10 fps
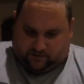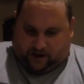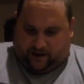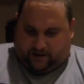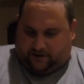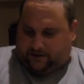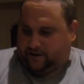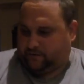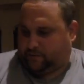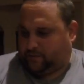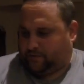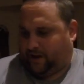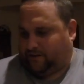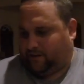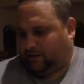I heard other people
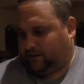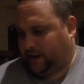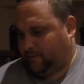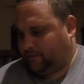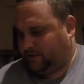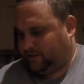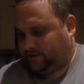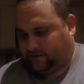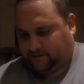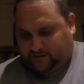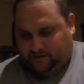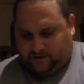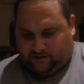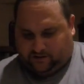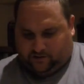having a hard time with this.
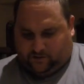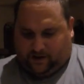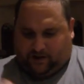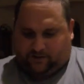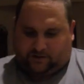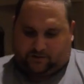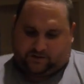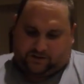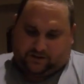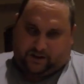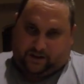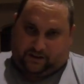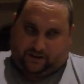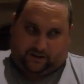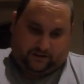So what I'll do is just take
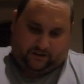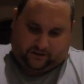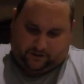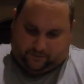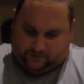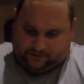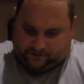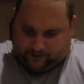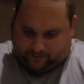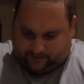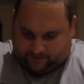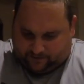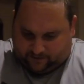like your clippers or something